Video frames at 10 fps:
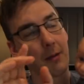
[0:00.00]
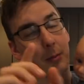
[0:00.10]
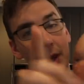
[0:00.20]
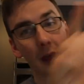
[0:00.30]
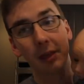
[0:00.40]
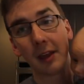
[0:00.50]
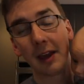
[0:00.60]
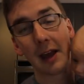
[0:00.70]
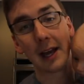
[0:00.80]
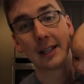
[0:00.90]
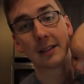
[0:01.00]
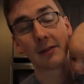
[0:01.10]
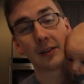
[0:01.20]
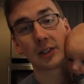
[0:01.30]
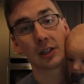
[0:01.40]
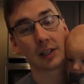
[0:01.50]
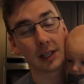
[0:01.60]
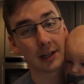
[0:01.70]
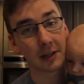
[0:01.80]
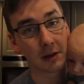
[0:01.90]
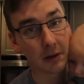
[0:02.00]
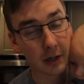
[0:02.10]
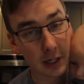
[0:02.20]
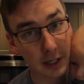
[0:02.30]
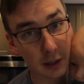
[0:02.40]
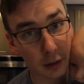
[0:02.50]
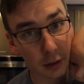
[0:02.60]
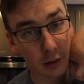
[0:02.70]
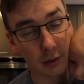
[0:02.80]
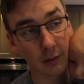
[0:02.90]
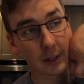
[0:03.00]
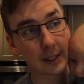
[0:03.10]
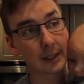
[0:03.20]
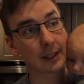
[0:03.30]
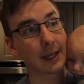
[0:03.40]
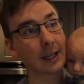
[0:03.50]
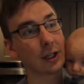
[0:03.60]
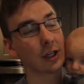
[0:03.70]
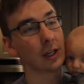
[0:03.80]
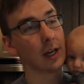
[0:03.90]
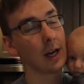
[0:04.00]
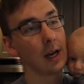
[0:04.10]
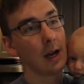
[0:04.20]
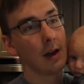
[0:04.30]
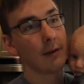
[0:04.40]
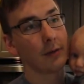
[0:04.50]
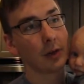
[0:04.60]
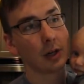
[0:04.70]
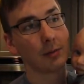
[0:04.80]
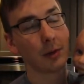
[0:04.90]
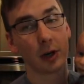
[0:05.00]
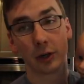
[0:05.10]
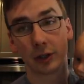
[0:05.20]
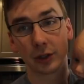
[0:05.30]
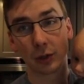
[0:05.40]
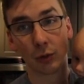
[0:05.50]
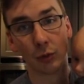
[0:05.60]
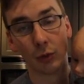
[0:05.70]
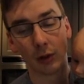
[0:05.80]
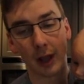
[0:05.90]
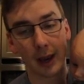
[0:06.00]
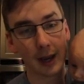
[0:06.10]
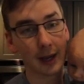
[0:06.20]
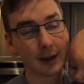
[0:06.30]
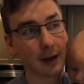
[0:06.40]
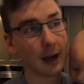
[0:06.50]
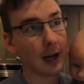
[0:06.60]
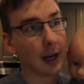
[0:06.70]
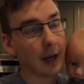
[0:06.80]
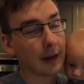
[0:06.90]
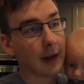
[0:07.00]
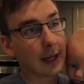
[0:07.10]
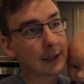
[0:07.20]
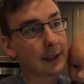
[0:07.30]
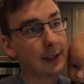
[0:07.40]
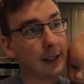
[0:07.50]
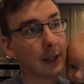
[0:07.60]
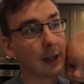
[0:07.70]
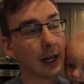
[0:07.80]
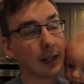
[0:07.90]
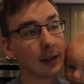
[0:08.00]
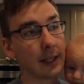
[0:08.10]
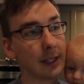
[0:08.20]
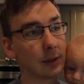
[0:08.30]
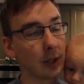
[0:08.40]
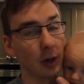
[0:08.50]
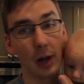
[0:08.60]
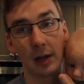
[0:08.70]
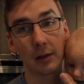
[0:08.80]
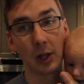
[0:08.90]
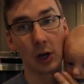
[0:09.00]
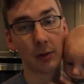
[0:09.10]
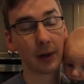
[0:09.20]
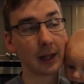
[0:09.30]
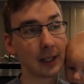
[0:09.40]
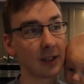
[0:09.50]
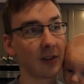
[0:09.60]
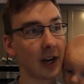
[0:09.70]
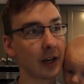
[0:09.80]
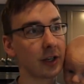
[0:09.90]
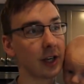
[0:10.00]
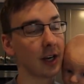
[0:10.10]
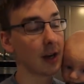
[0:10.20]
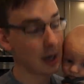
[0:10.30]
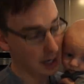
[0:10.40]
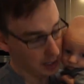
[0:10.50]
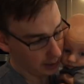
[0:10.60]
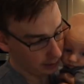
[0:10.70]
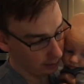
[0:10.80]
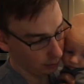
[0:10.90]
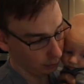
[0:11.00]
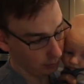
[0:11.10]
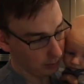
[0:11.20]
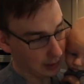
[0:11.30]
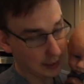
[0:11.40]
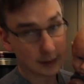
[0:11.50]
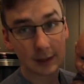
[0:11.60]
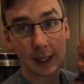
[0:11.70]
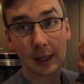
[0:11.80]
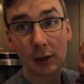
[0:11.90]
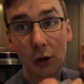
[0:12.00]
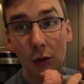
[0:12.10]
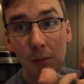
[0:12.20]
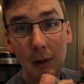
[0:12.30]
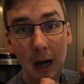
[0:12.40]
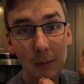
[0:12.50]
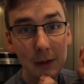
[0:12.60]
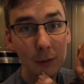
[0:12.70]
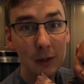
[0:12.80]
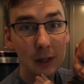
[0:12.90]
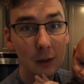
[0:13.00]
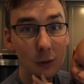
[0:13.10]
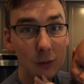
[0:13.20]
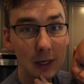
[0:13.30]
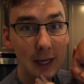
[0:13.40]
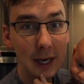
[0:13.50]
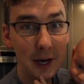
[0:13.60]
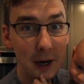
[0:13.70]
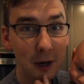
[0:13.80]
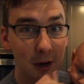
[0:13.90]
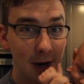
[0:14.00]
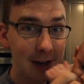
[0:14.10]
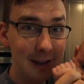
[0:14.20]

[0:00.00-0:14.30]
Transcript: Beth has officially turned in her resignation from her school and uh, next year at least, I don't know how long, but at least for next year, she's going to be a stay-at-home mommy with Luke here.